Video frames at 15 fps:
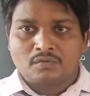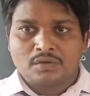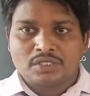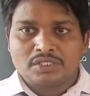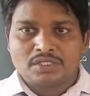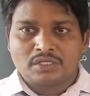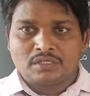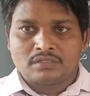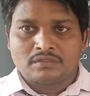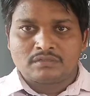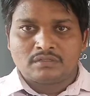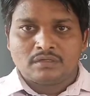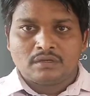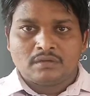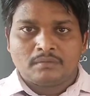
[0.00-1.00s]

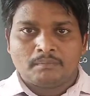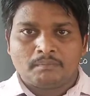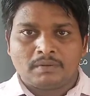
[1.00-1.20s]
question